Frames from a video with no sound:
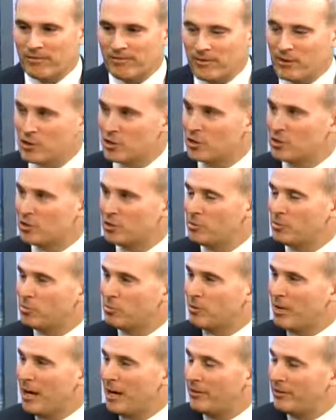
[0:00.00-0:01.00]
physical
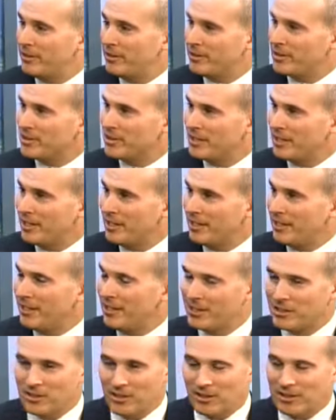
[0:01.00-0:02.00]
prowess
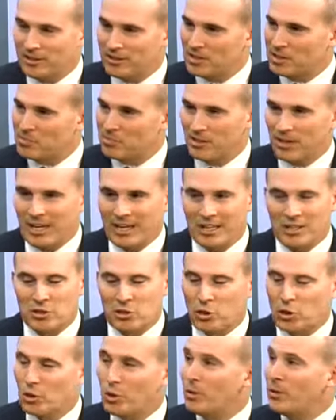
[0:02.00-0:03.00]
is on display is
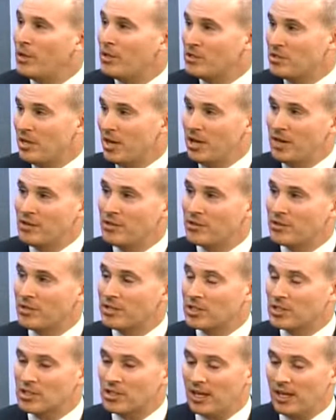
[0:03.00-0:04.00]
always
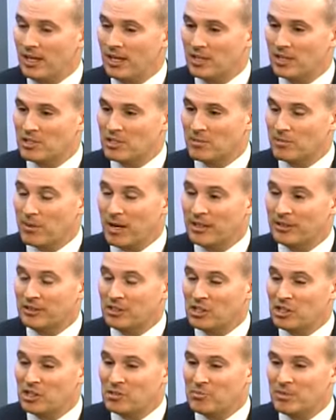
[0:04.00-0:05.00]
dangerous as a
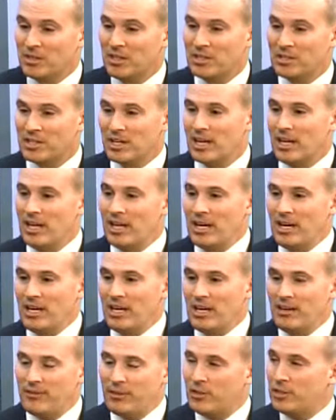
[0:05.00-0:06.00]
politician, because
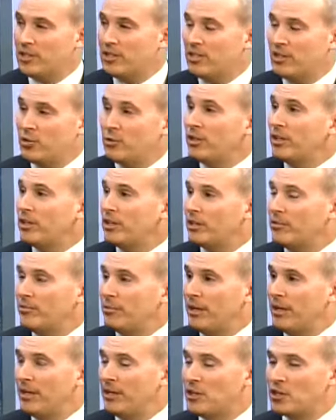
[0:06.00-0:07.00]
if you do a good
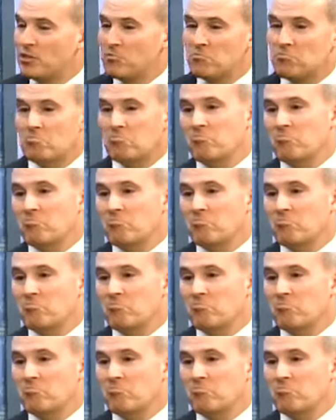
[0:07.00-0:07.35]
pitch,